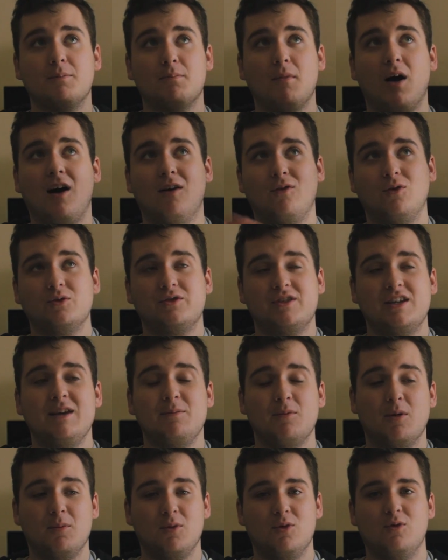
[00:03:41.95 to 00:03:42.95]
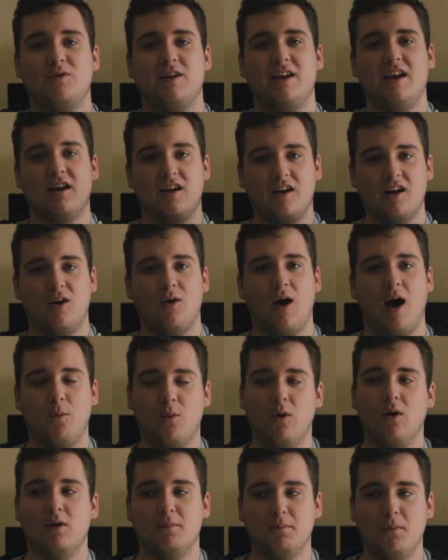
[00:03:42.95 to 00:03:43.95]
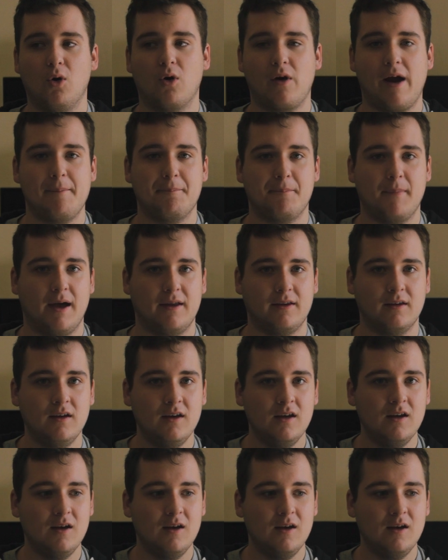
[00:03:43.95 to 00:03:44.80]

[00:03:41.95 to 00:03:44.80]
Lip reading: Marvel team-up movie and go, I wanted more Ant-Man.